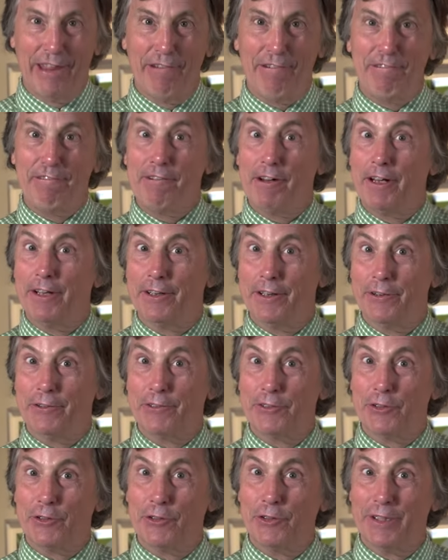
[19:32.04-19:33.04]
the fun
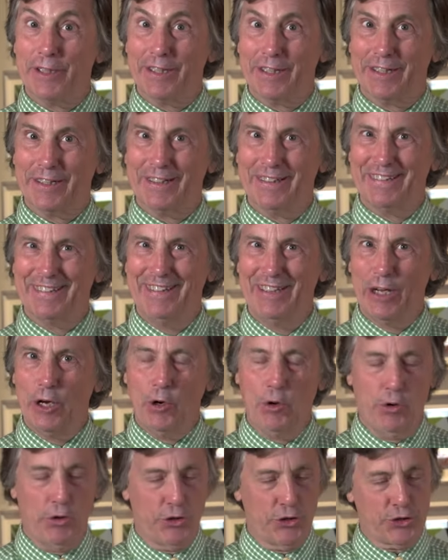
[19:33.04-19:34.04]
of toying
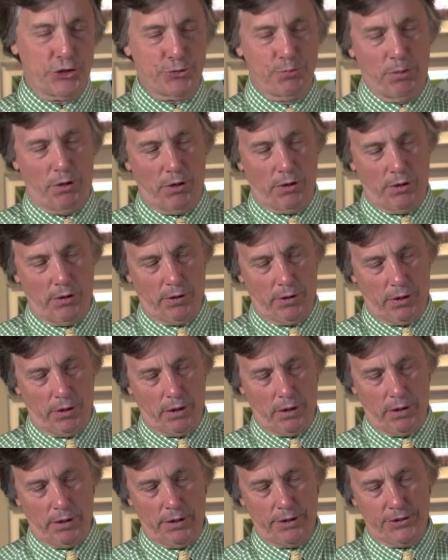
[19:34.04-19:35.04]
with a
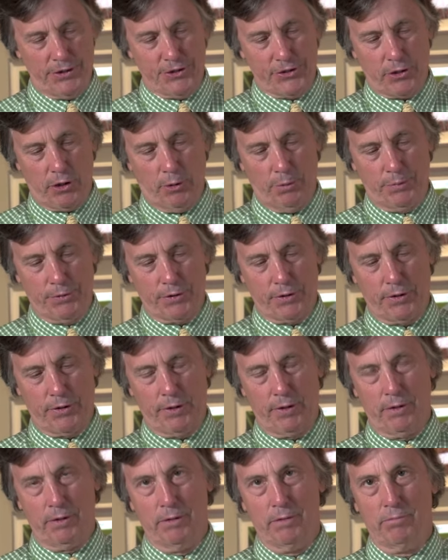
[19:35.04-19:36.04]
small
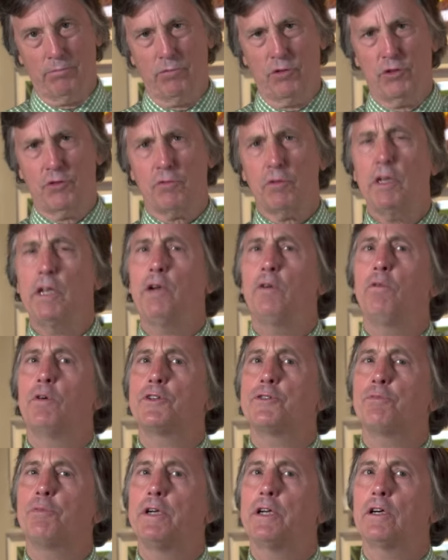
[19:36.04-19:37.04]
sculpture. It's really
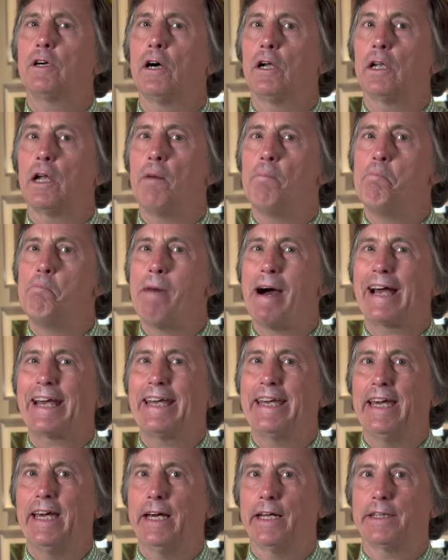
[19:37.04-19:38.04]
what we call a
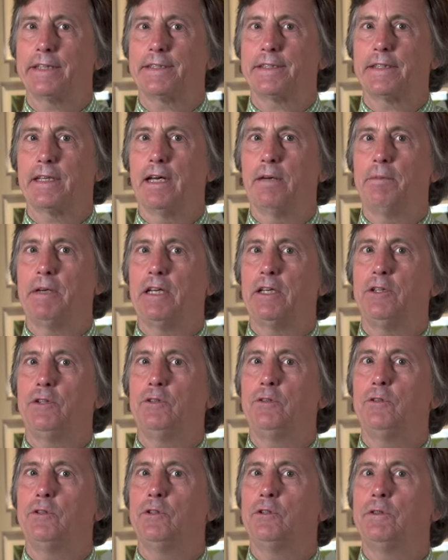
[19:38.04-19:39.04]
maquette,
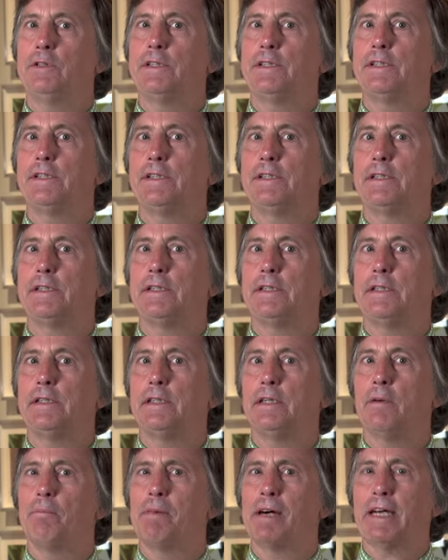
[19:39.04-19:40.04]

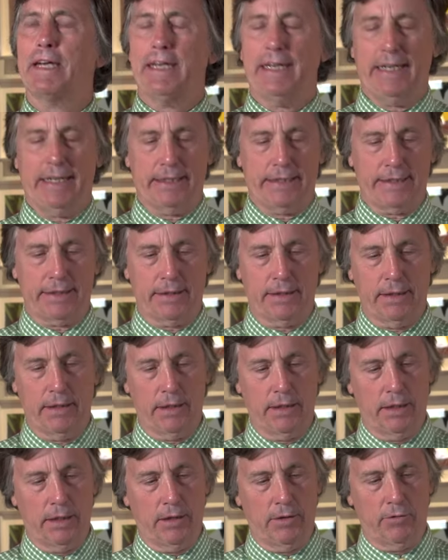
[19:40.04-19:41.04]
M-A-Q-U-E-T-T-E, a maquette
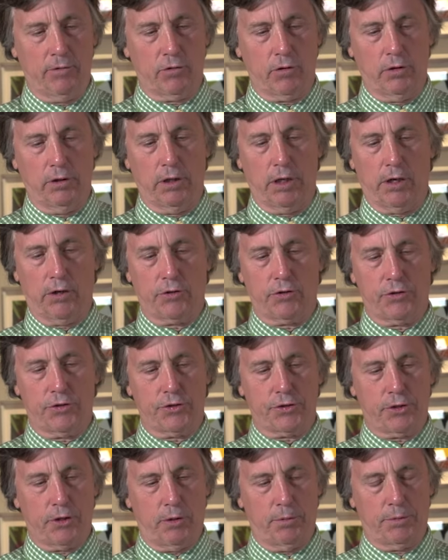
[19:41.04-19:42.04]
for a larger
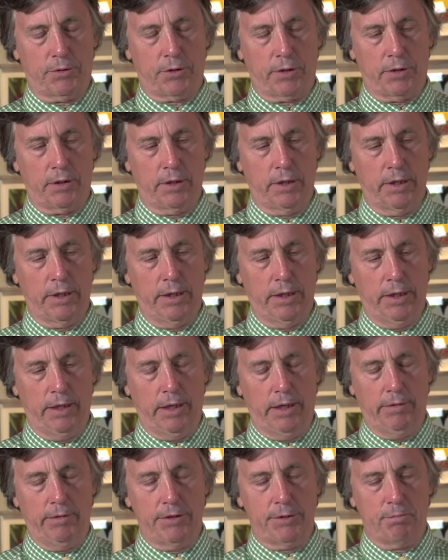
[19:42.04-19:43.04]
sculpture.
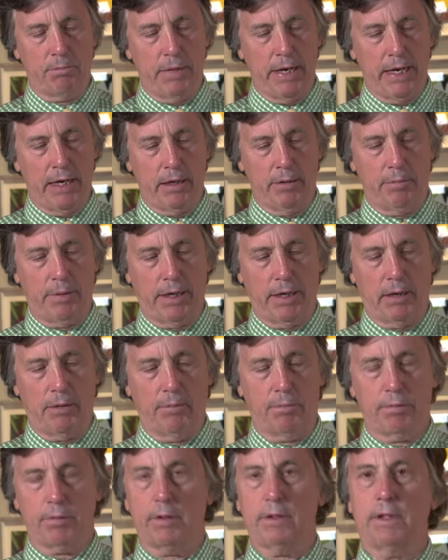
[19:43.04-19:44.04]
It was made by a
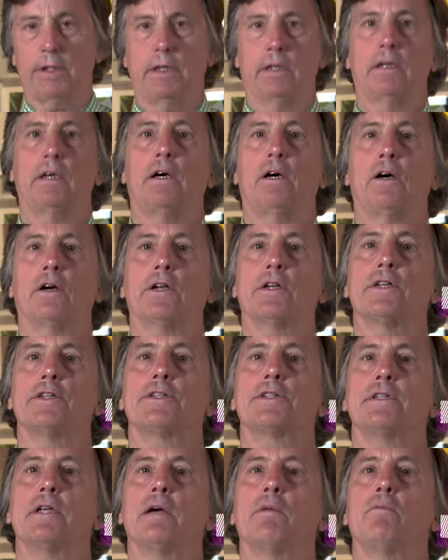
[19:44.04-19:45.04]
brilliant
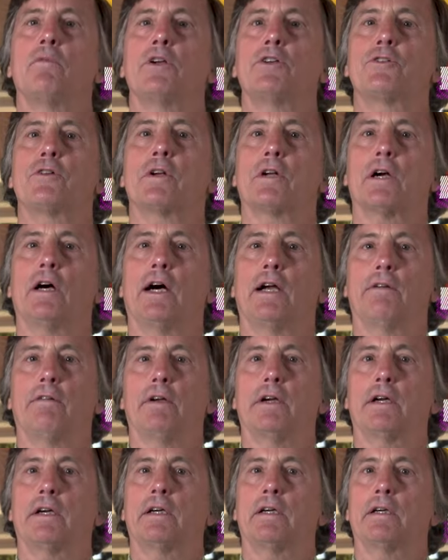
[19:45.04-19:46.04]
artist named Richard
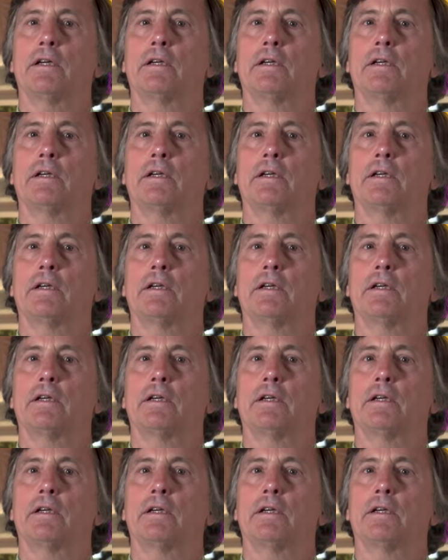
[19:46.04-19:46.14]
Heinrich,